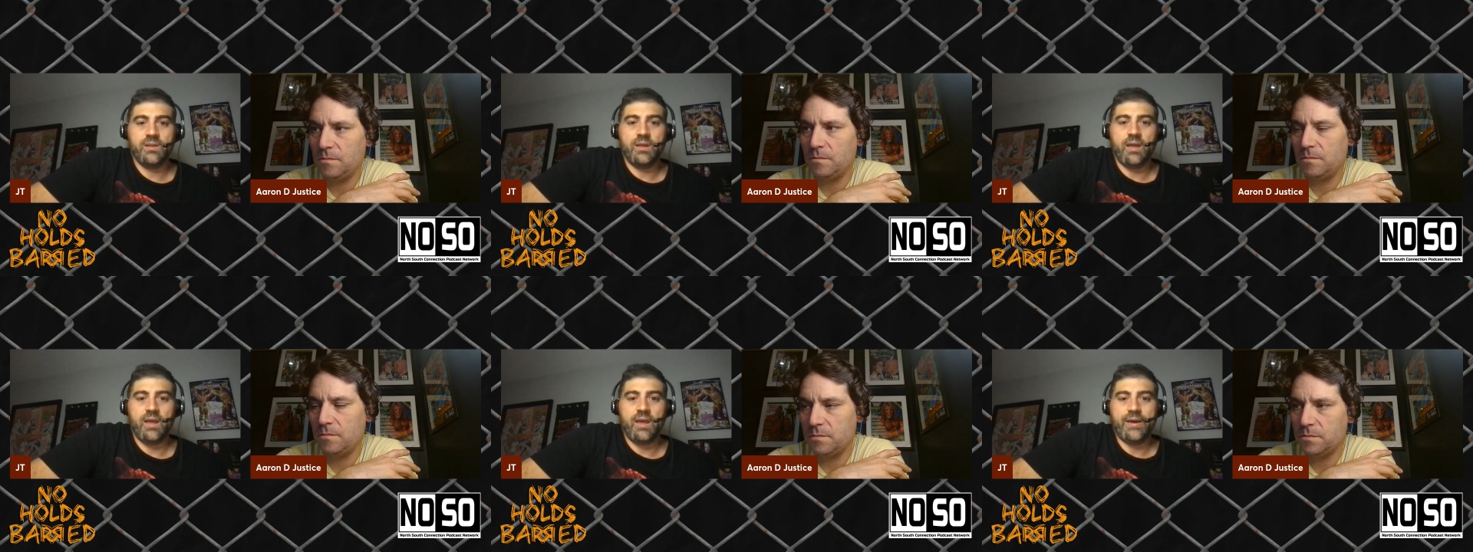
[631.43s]

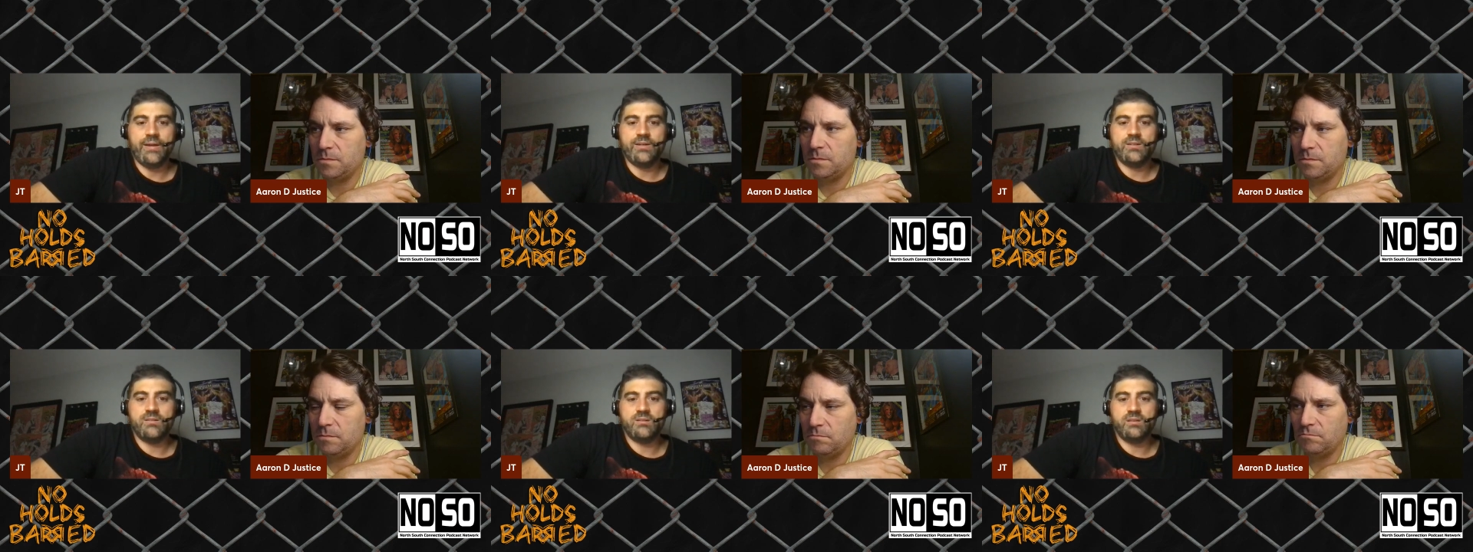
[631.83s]

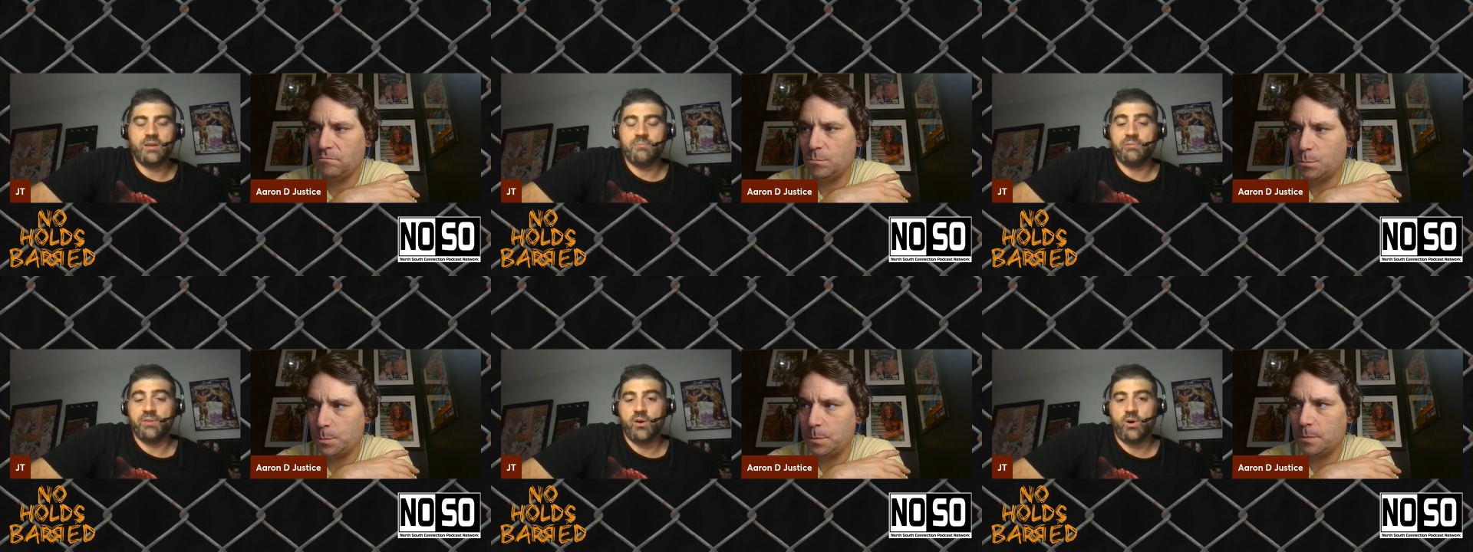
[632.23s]
Speaker 1: and
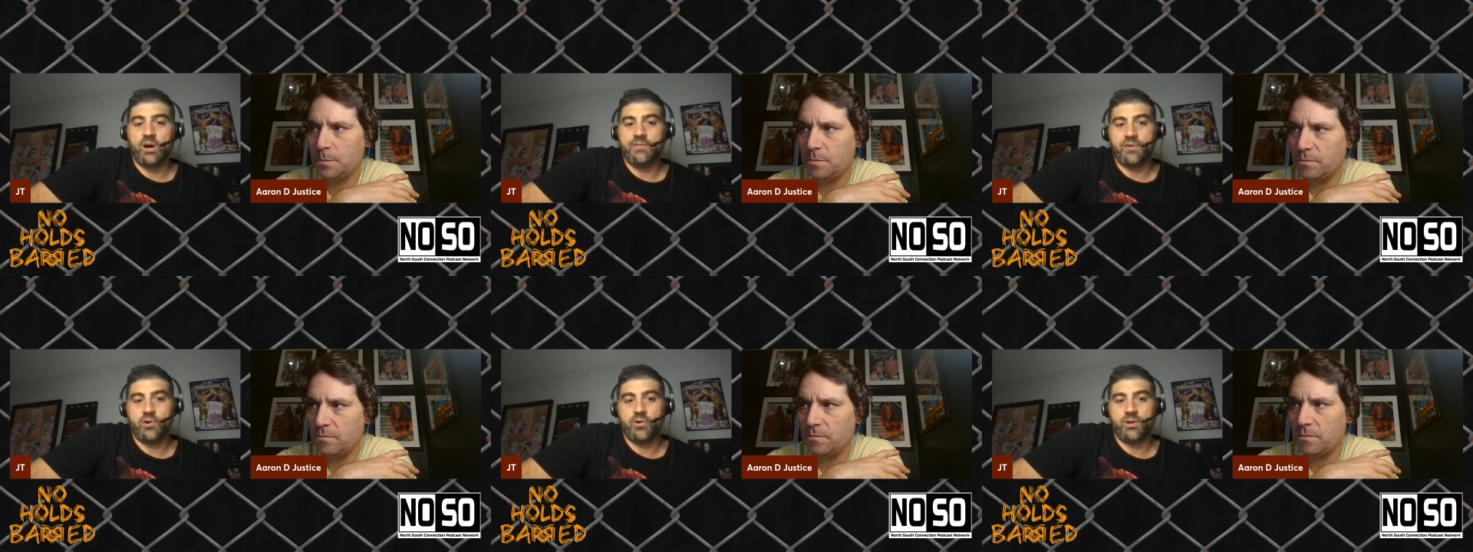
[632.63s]
they blow
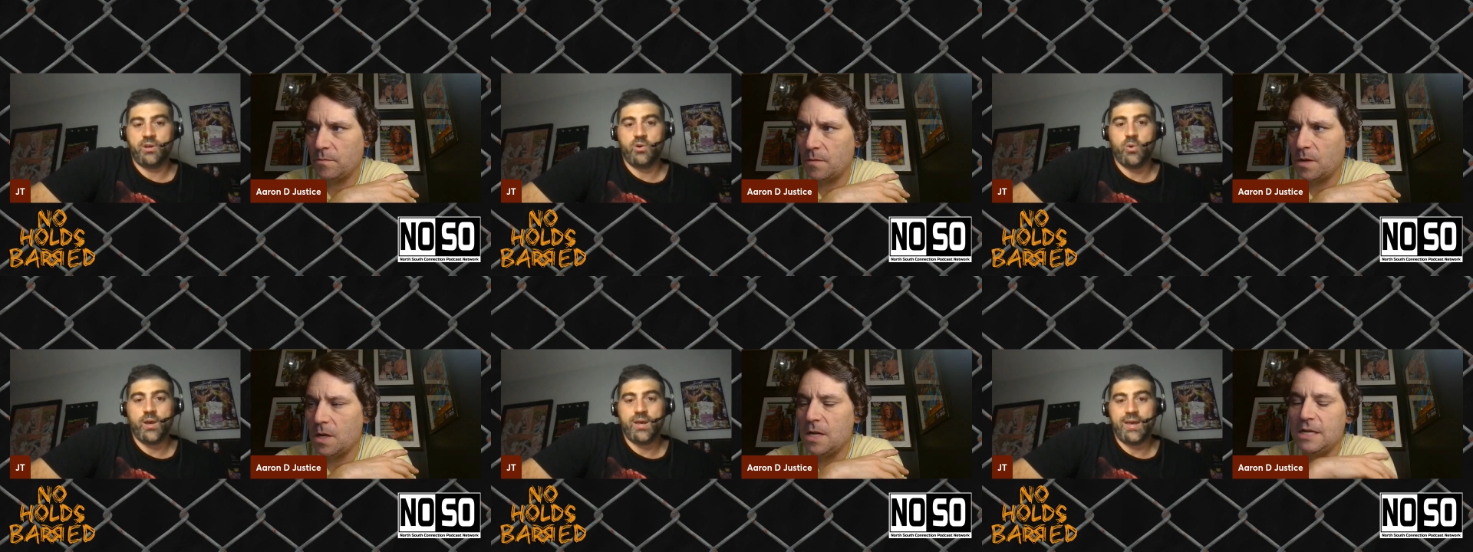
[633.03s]
off
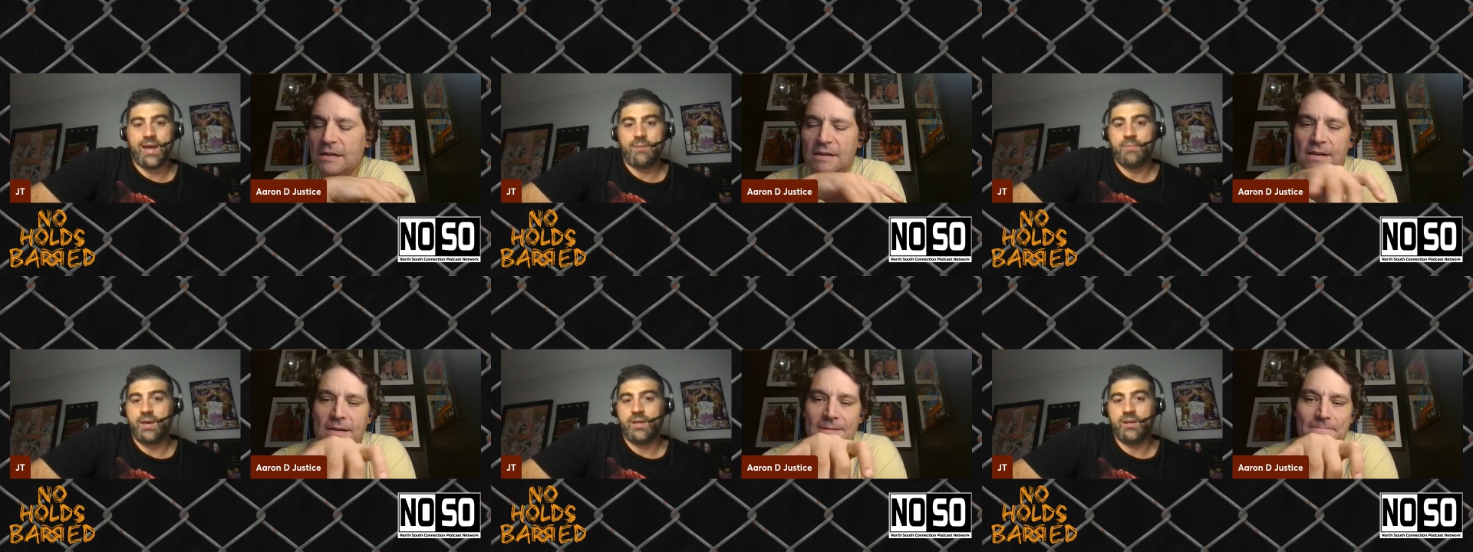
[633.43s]
Hogan Quake
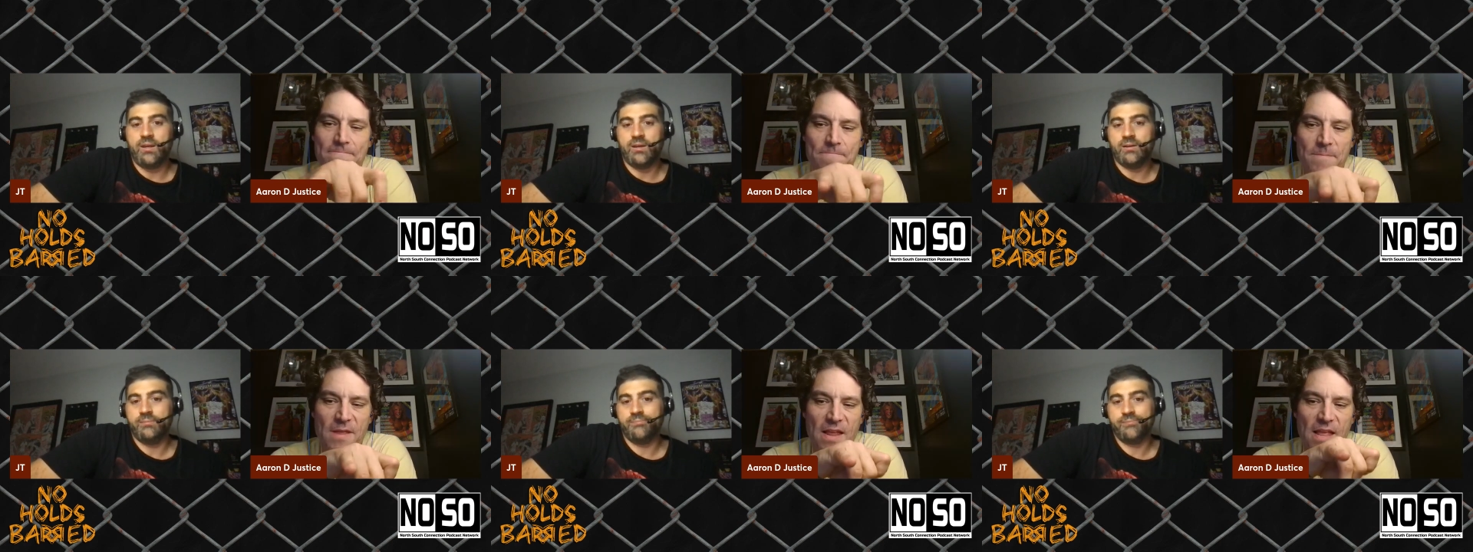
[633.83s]
at
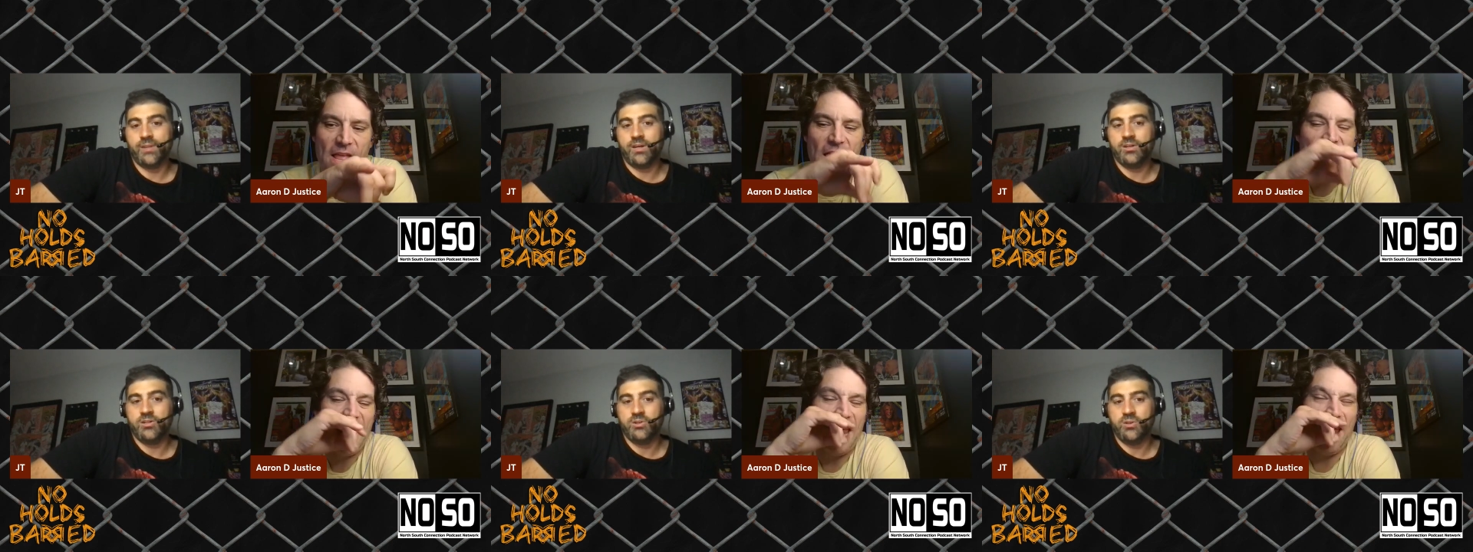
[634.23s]
Mania. They could